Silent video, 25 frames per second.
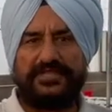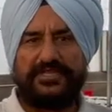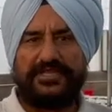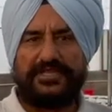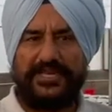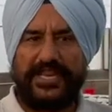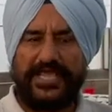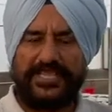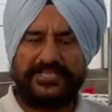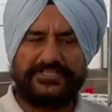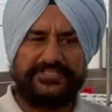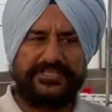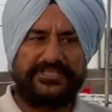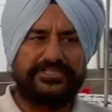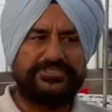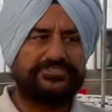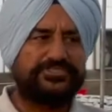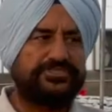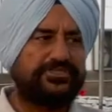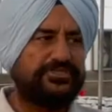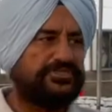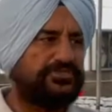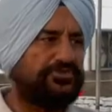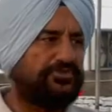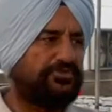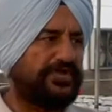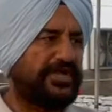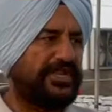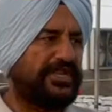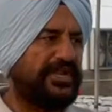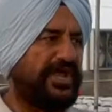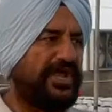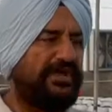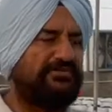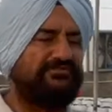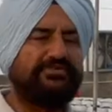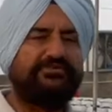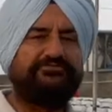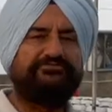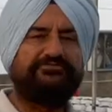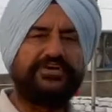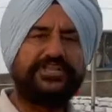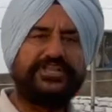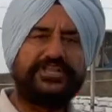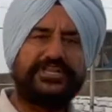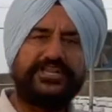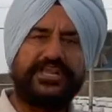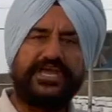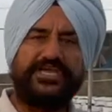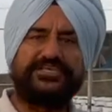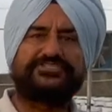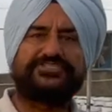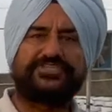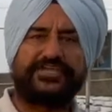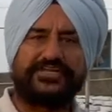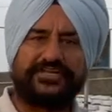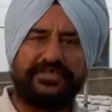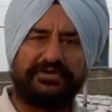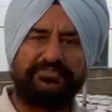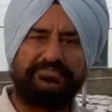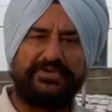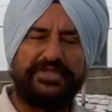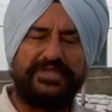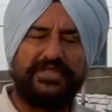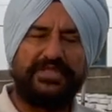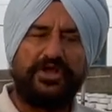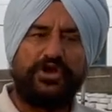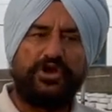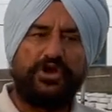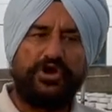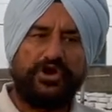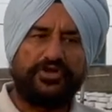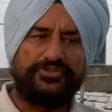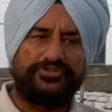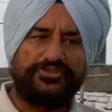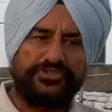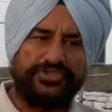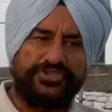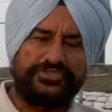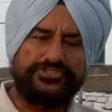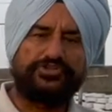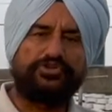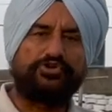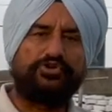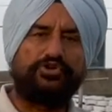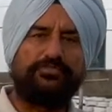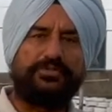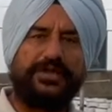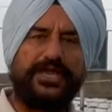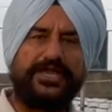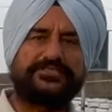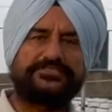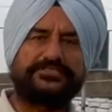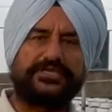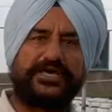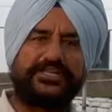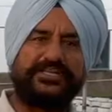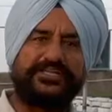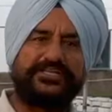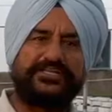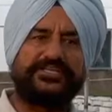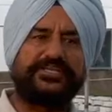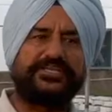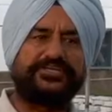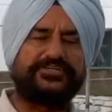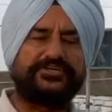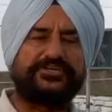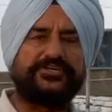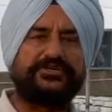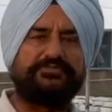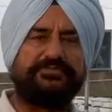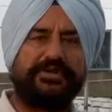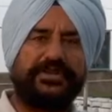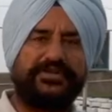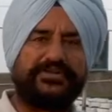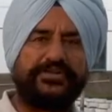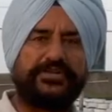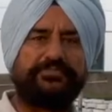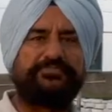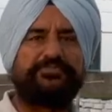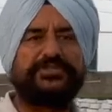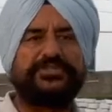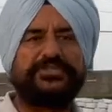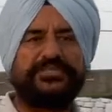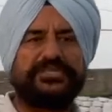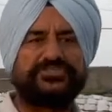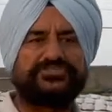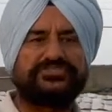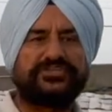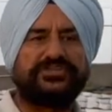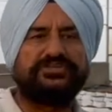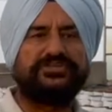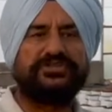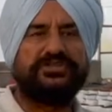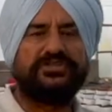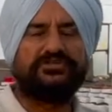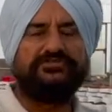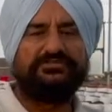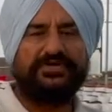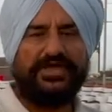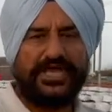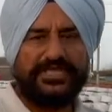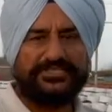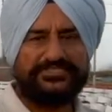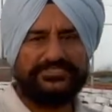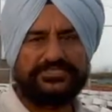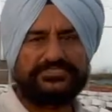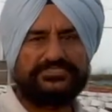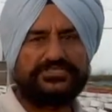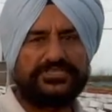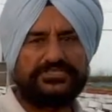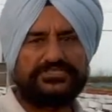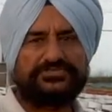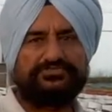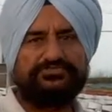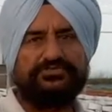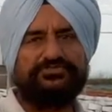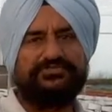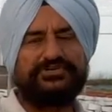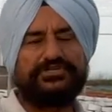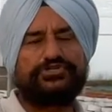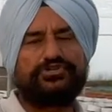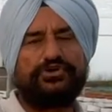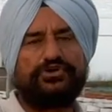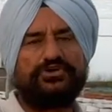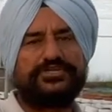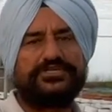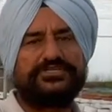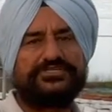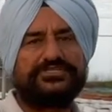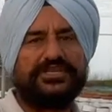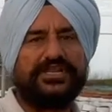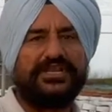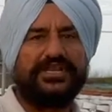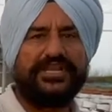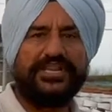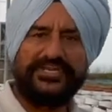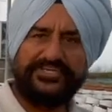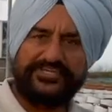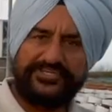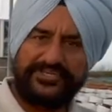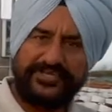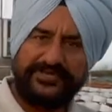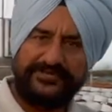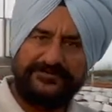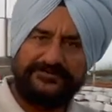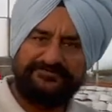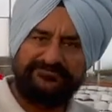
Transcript: Like this, you can have a very nice setup. These grow bags are irrigated by drip irrigation. As discussed, we will talk it later.